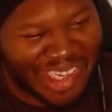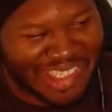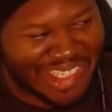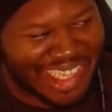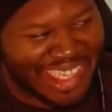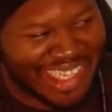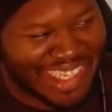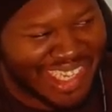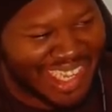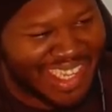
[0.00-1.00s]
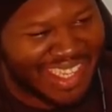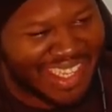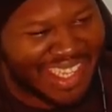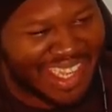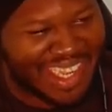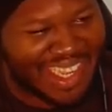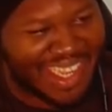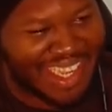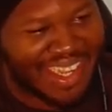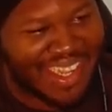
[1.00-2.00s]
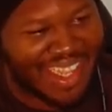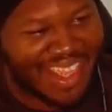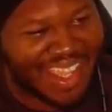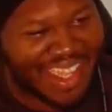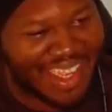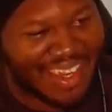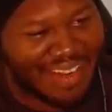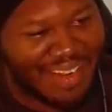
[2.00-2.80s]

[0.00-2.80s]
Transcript: on a second. I kind of like that.